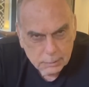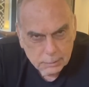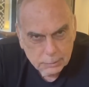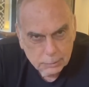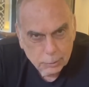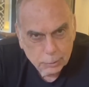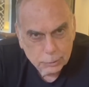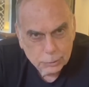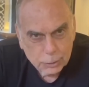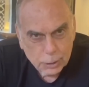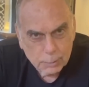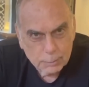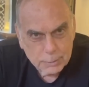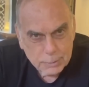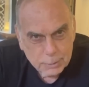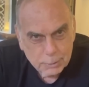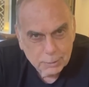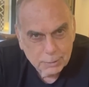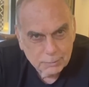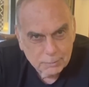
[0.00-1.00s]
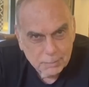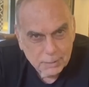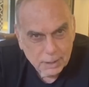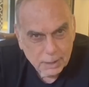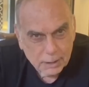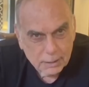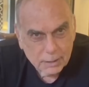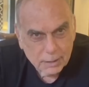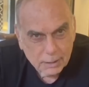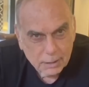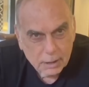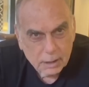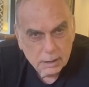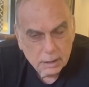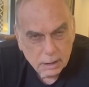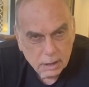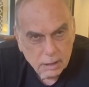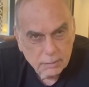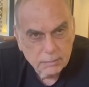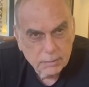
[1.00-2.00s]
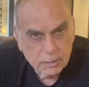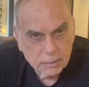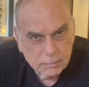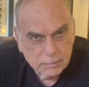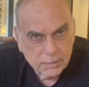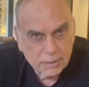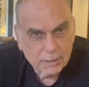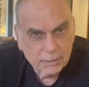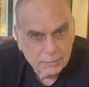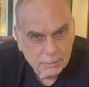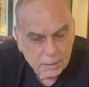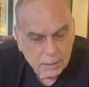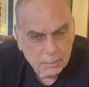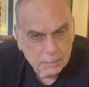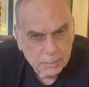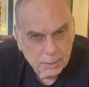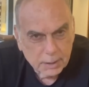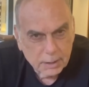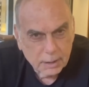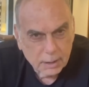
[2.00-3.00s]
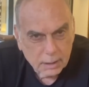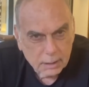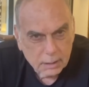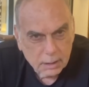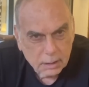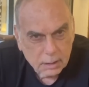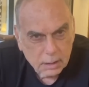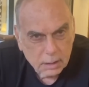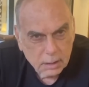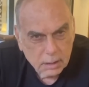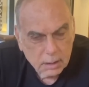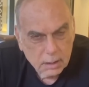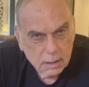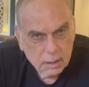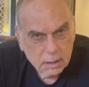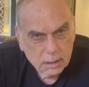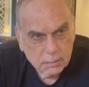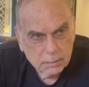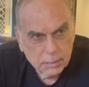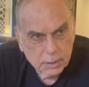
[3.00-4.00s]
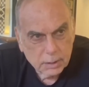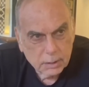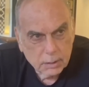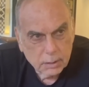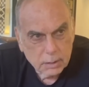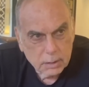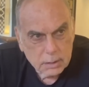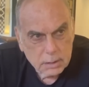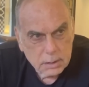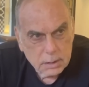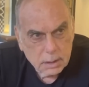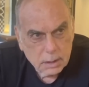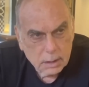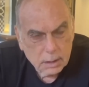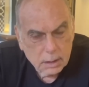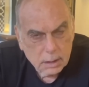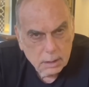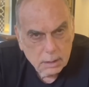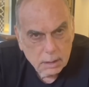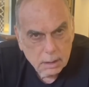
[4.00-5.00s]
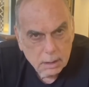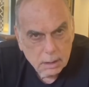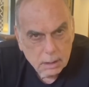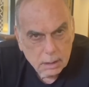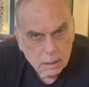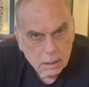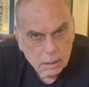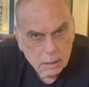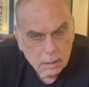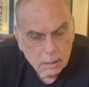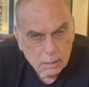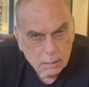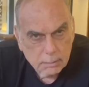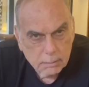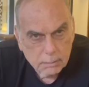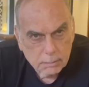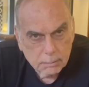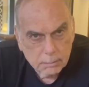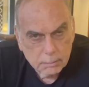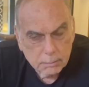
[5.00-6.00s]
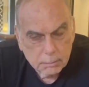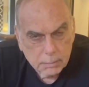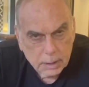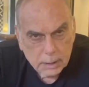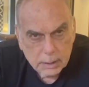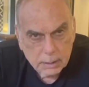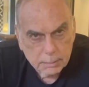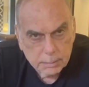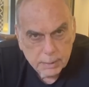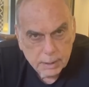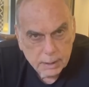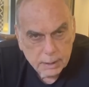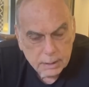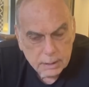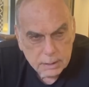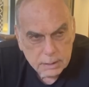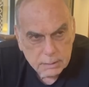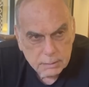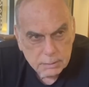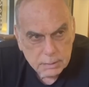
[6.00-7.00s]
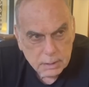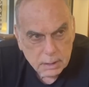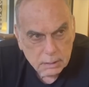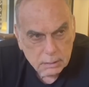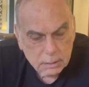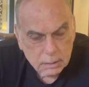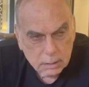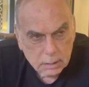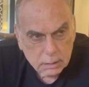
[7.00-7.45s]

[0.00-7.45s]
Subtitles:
your job is to give me headache, and they gave me a very, very big headache, because many players without,